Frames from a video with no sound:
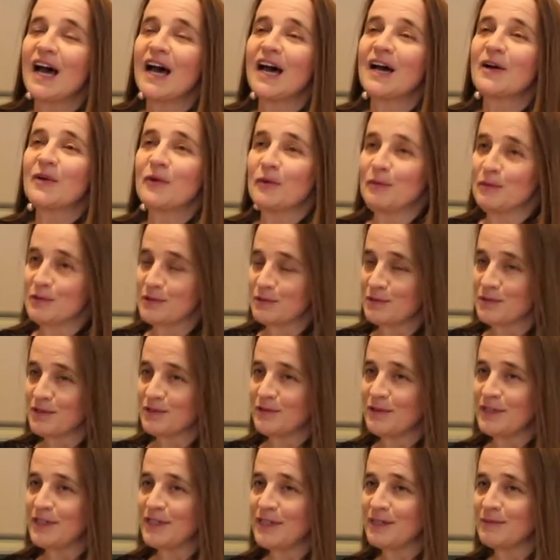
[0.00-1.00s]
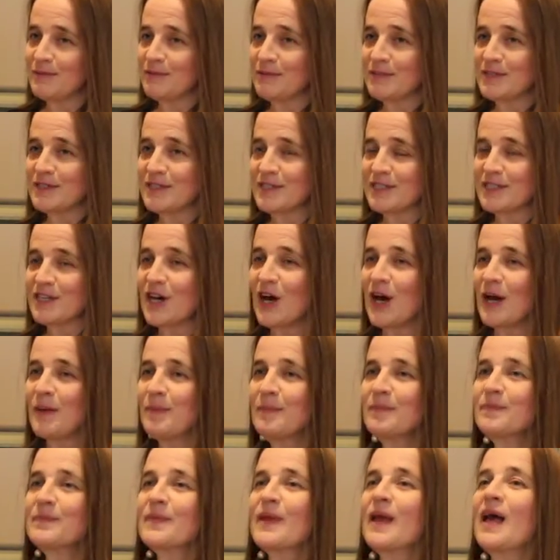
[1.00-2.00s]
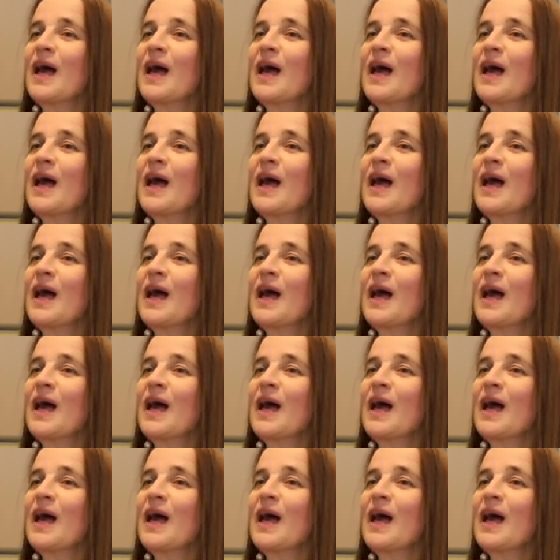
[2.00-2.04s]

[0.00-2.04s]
who was also in Naples at the time.